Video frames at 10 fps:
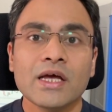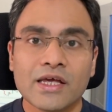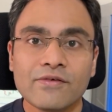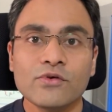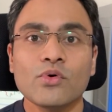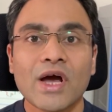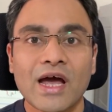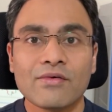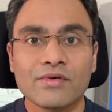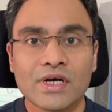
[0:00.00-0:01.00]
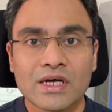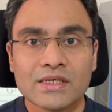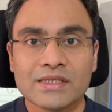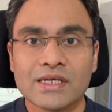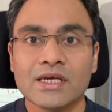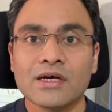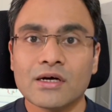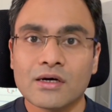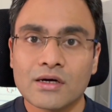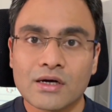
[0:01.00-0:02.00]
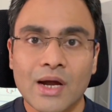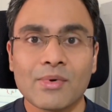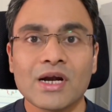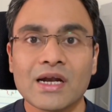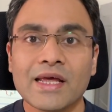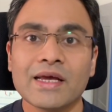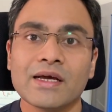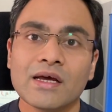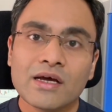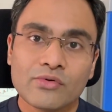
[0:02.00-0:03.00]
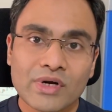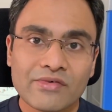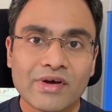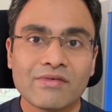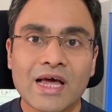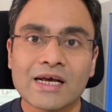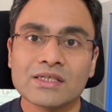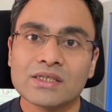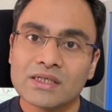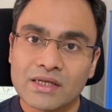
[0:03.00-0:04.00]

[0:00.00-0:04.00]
if you have, say, a capital like 25 lakhs,